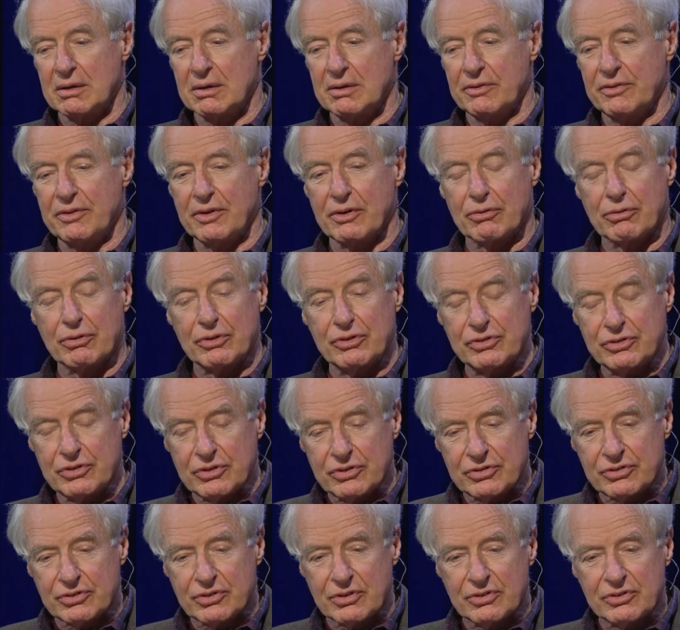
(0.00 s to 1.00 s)
Their
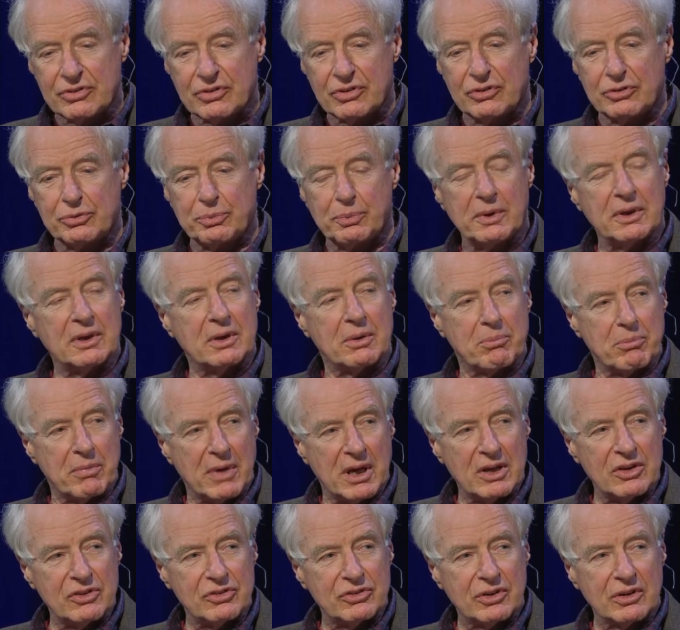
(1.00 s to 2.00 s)
resistance has been
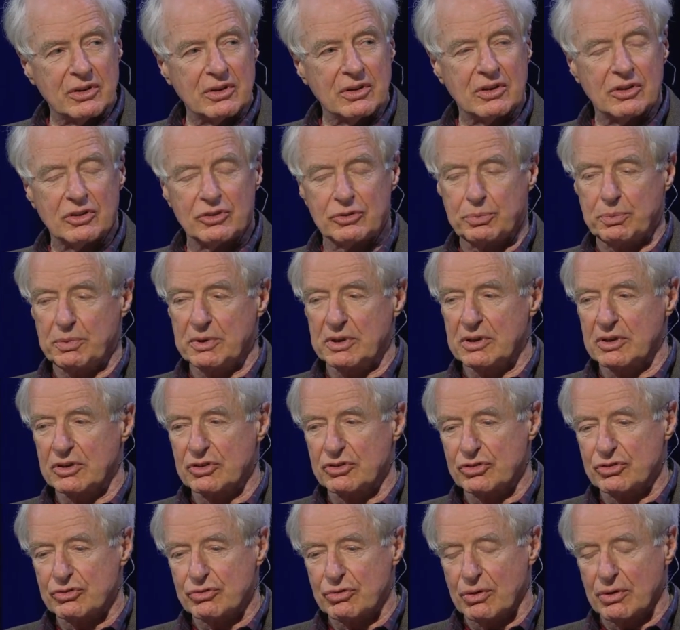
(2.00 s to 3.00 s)
amazing, has been
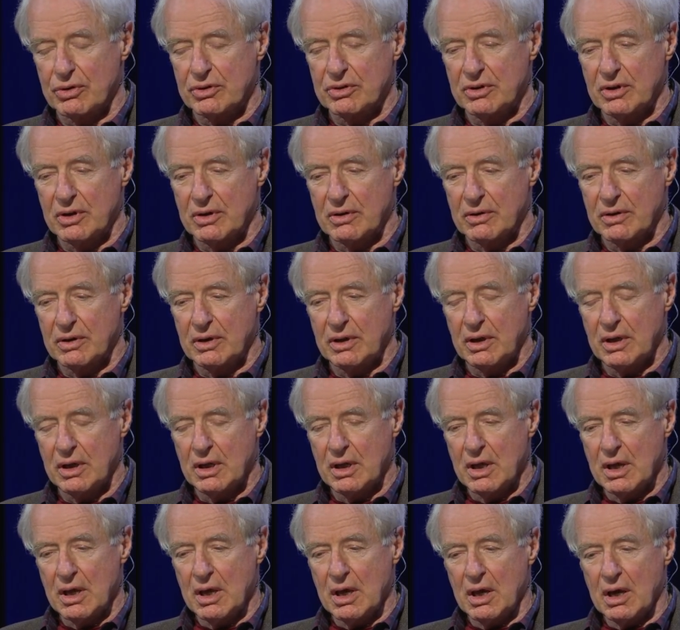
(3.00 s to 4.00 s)
extraordinary.
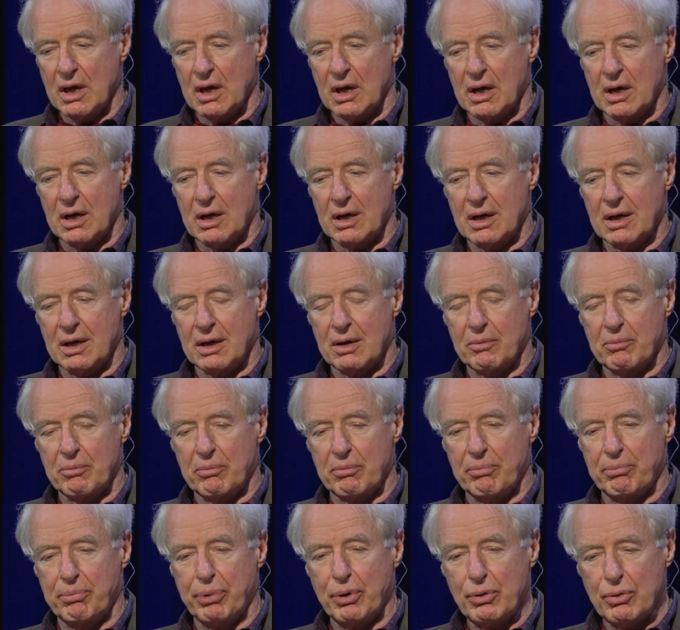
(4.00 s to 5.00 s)

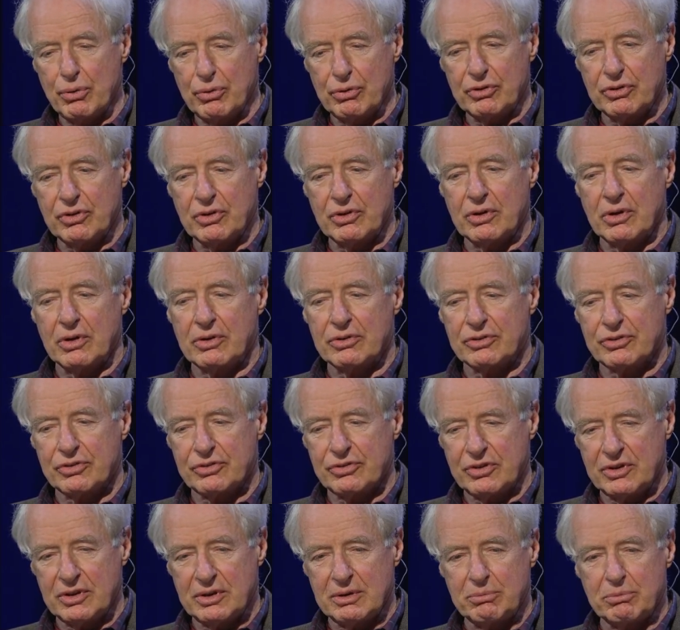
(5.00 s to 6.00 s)
Putin
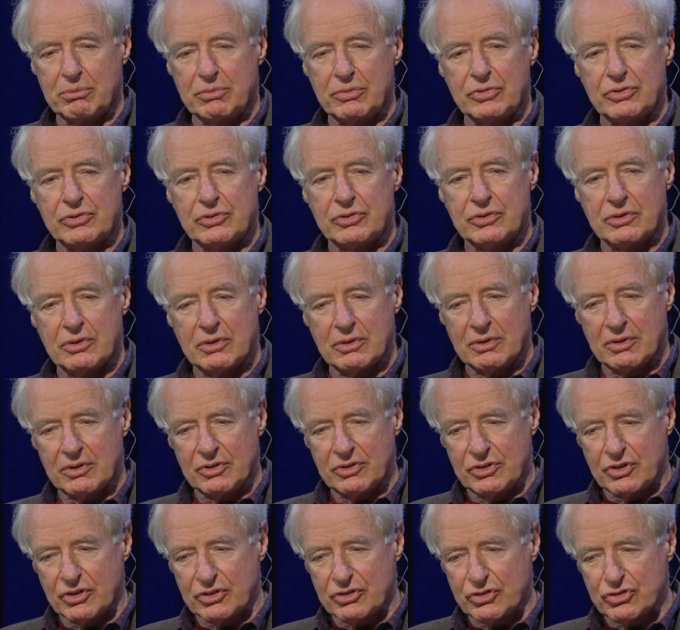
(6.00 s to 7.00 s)
seems
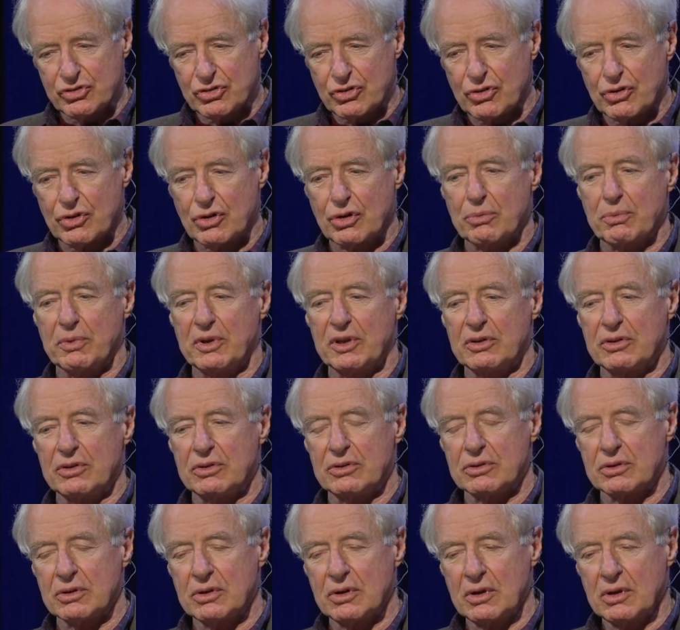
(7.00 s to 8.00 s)
determined
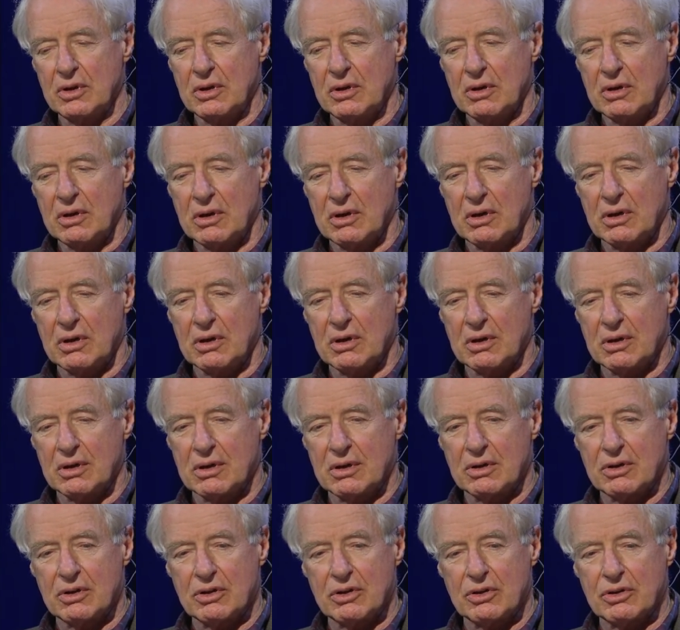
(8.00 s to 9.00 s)

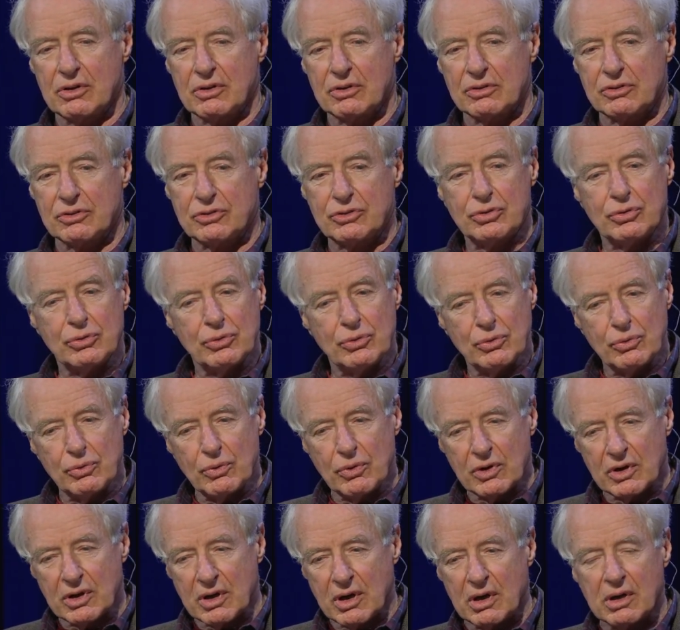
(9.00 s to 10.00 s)
to
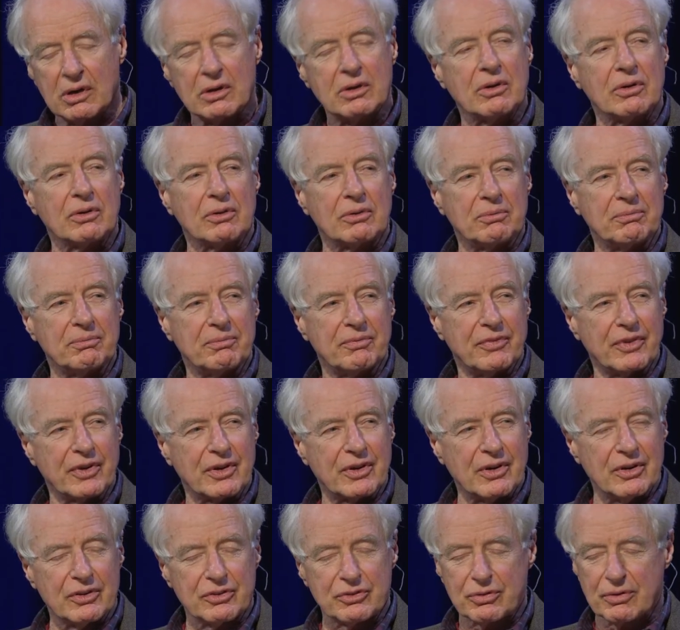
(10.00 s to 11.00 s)
conquer the
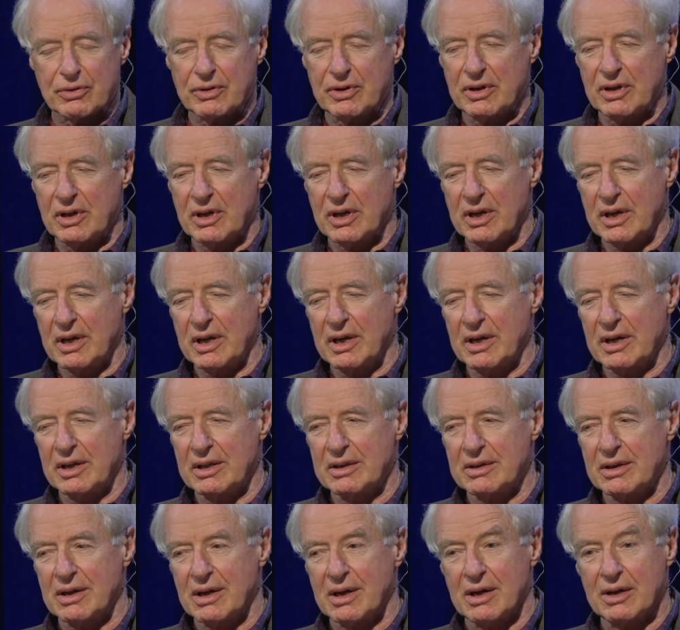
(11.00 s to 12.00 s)
country,
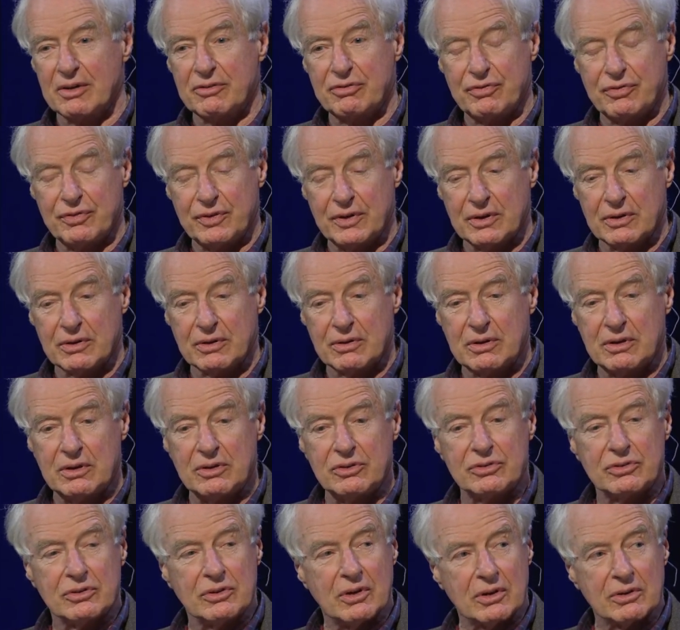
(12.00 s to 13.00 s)
and I fear
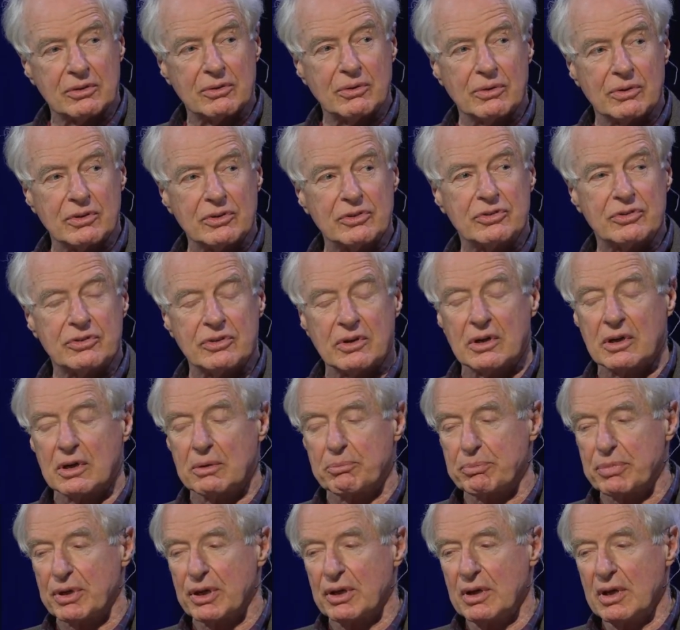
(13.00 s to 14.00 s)
he's not going to
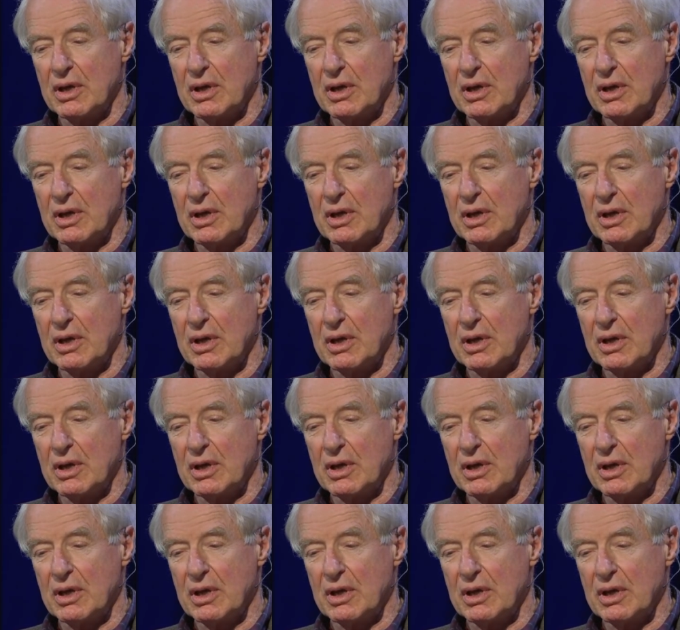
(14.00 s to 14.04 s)
stop.